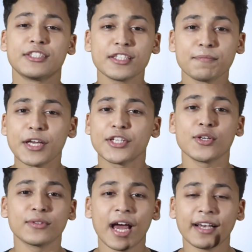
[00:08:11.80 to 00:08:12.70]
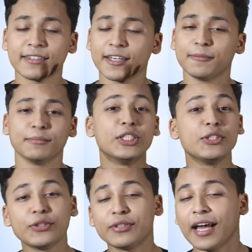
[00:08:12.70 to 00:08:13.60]
Just make sure that you
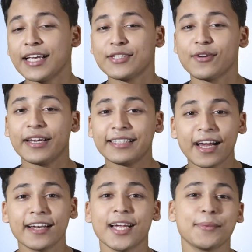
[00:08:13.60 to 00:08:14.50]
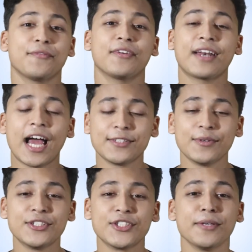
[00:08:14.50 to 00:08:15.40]
utilize your entire time after
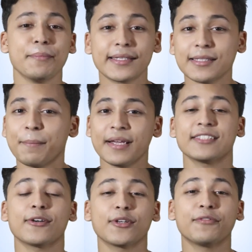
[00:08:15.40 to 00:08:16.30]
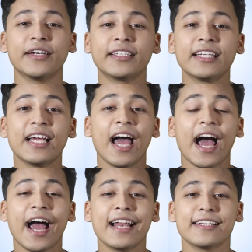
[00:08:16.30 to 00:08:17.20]
graduation, make the best out of it.
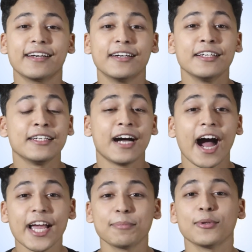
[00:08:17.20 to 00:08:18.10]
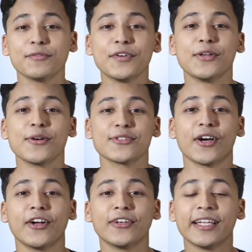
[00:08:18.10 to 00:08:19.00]
And I upload videos
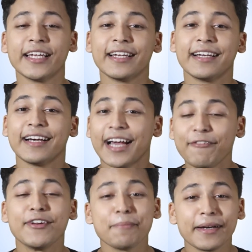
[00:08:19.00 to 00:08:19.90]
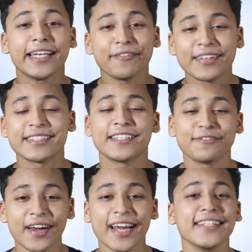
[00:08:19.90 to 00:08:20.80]
on every Monday, Wednesday,
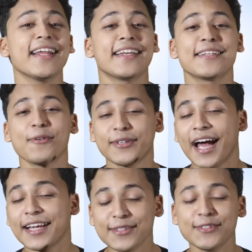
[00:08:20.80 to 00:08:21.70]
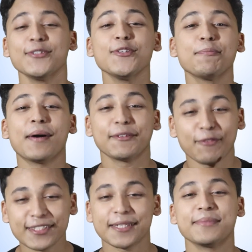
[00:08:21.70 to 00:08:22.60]
Friday. That is what I used to do, but
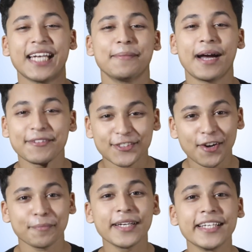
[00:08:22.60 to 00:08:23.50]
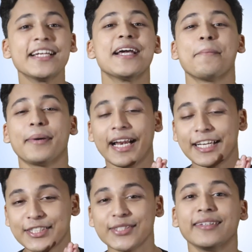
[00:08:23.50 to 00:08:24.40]
for some time I've stopped it, but
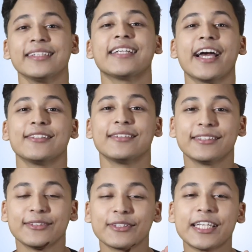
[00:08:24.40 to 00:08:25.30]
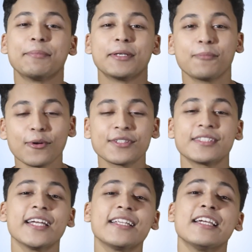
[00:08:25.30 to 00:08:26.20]
I'll surely try to keep it
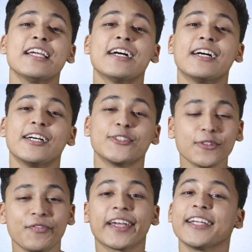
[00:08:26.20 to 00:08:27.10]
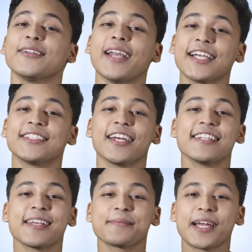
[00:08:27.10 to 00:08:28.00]
posted. Don't forget to like, share
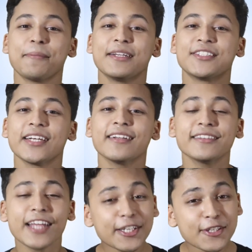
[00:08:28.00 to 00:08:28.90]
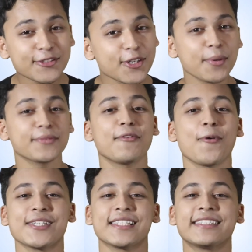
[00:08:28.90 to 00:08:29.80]
and subscribe my channel. Thank you so much for
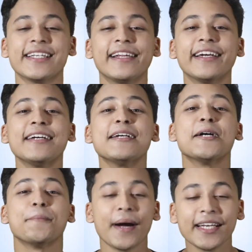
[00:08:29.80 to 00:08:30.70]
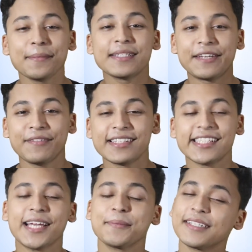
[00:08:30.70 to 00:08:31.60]
watching till here. My name is Steven
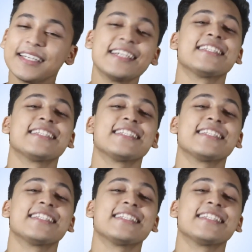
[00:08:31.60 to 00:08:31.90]
Simon.